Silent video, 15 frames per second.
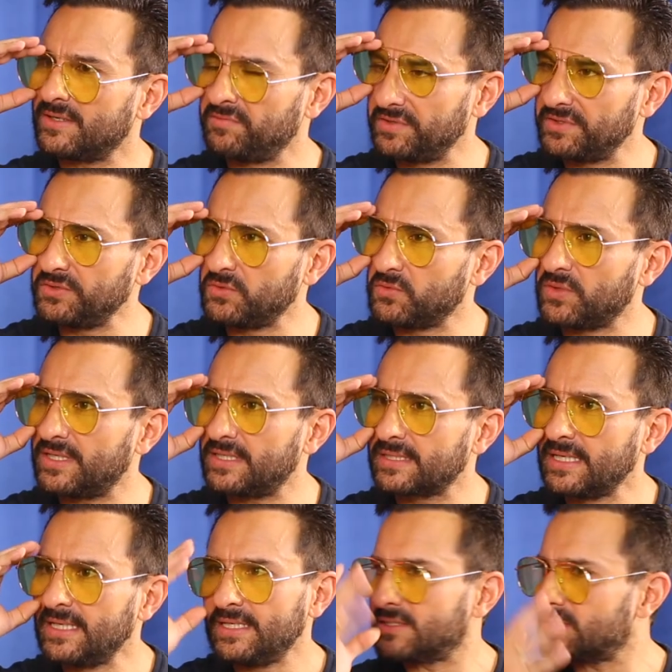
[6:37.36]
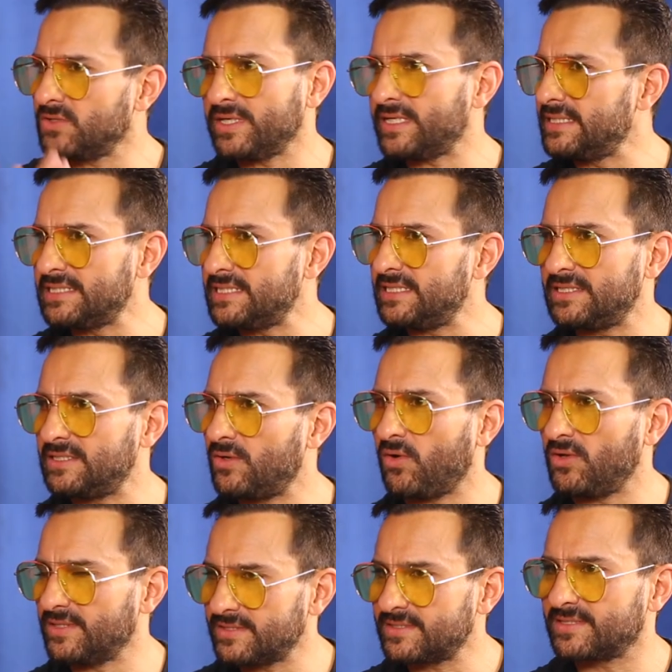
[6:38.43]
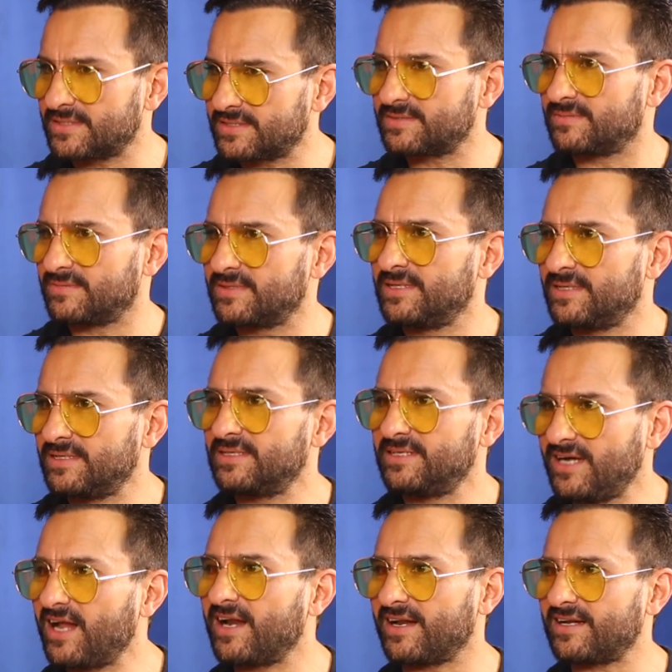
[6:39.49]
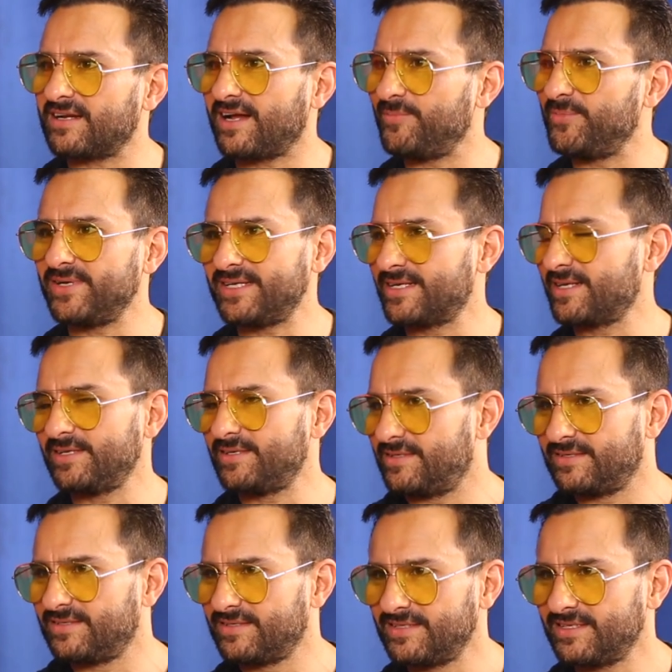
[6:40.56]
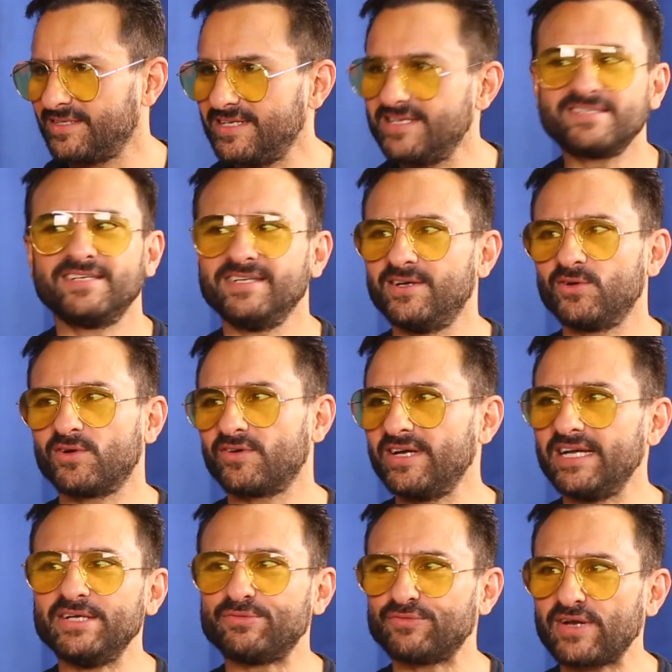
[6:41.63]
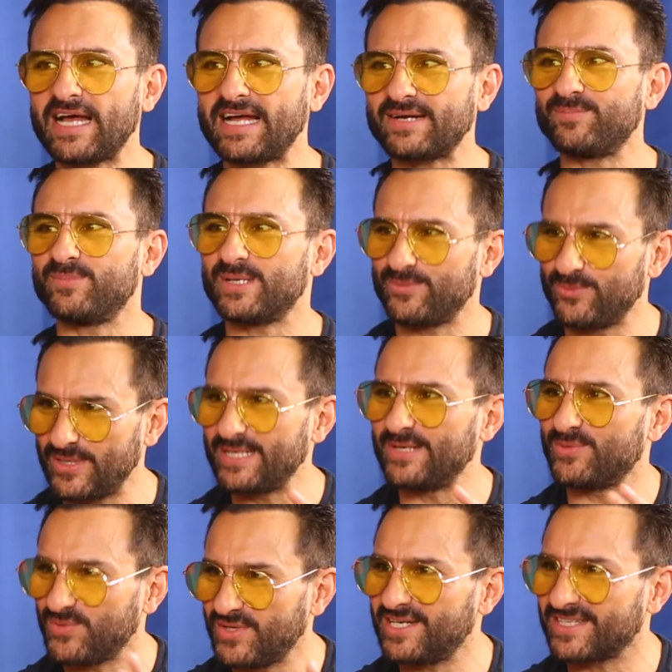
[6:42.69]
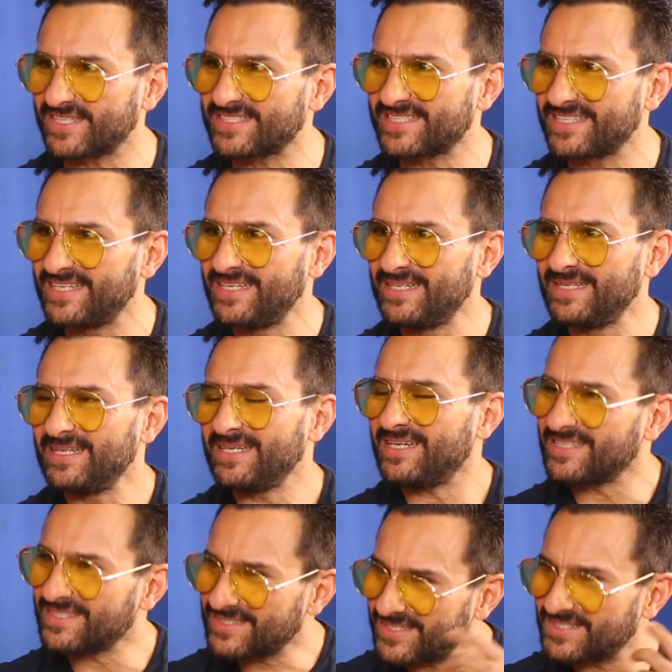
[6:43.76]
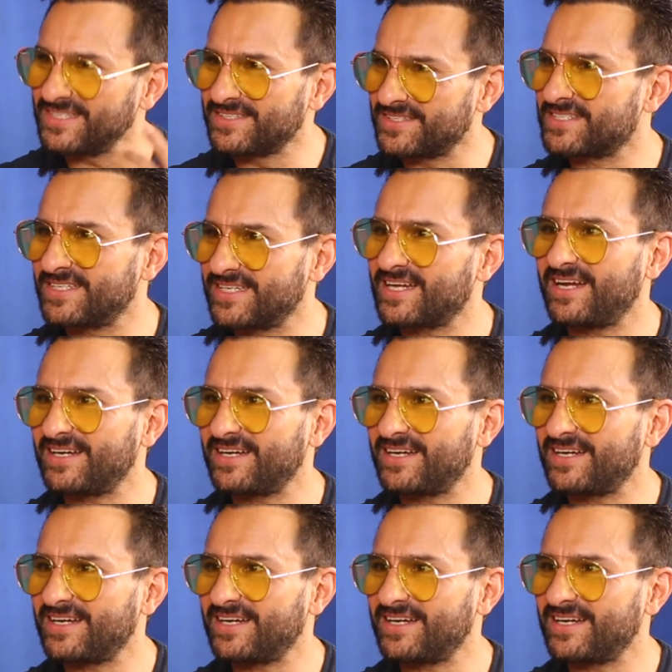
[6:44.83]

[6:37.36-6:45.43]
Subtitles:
of a new world. It's not easy. All this is done. I mean, it can easily look really flat, but when it works, like such interesting